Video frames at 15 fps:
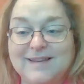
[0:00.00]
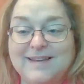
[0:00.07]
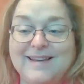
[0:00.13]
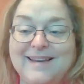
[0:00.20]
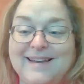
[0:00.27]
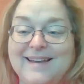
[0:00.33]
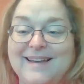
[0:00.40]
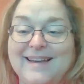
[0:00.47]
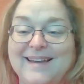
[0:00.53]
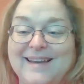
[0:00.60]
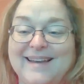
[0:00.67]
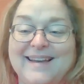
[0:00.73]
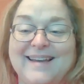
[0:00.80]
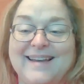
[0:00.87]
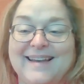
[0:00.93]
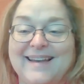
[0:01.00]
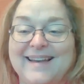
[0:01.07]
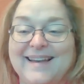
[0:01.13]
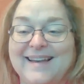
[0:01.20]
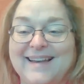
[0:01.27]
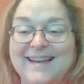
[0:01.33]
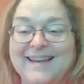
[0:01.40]
And
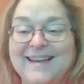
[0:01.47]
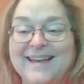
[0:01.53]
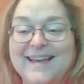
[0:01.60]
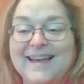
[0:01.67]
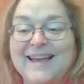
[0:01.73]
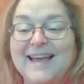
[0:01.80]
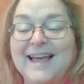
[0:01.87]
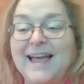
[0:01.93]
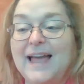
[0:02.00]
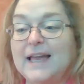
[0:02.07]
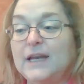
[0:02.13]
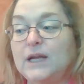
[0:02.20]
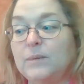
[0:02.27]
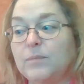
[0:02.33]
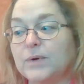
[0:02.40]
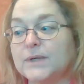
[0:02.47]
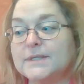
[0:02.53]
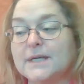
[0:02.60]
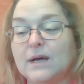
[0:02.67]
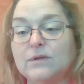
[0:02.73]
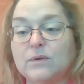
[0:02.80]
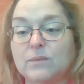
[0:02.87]
he brings
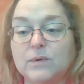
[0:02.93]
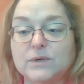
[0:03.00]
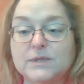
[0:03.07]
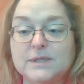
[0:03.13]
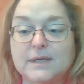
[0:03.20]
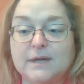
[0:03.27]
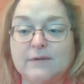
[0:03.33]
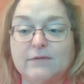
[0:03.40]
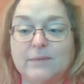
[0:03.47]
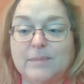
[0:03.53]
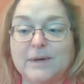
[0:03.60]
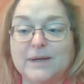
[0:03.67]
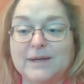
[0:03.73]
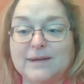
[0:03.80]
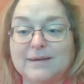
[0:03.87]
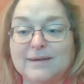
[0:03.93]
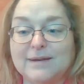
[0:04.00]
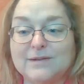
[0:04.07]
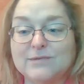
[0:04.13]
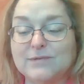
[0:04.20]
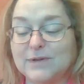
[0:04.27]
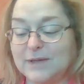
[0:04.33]
out the worst in everybody.
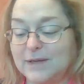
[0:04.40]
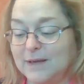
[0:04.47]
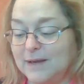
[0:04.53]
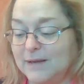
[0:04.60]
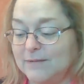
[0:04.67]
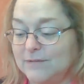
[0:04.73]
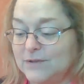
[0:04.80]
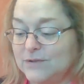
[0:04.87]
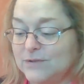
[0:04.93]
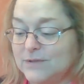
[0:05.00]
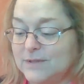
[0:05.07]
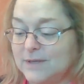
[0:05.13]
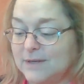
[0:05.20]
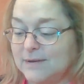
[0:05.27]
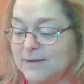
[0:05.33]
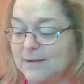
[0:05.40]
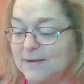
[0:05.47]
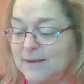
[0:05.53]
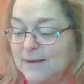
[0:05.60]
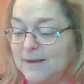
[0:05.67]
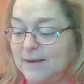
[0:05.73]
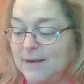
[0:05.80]
It's really kind of interesting
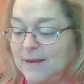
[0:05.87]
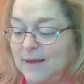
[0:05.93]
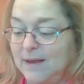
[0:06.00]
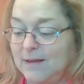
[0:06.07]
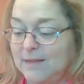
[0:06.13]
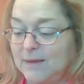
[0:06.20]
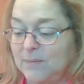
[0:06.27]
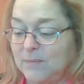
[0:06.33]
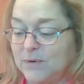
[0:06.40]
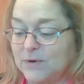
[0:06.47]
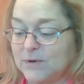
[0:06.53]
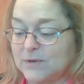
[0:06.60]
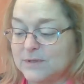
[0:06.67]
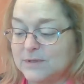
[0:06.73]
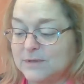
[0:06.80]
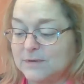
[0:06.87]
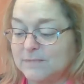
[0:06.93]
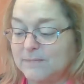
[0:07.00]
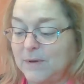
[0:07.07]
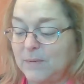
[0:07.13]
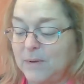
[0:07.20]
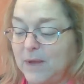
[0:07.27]
how that works.
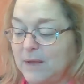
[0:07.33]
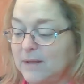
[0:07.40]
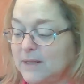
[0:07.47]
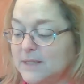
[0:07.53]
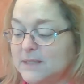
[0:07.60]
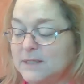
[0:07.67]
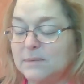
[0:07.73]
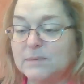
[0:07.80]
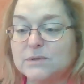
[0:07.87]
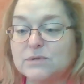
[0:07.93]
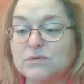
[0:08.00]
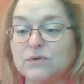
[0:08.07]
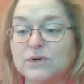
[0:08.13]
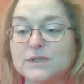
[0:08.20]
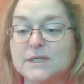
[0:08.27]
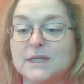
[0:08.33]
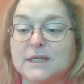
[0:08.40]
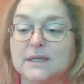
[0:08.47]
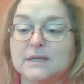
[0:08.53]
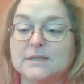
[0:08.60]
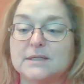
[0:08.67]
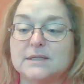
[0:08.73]
Okay, let's see what's crossing
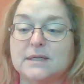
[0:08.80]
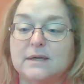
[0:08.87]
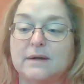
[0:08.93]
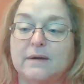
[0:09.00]
this.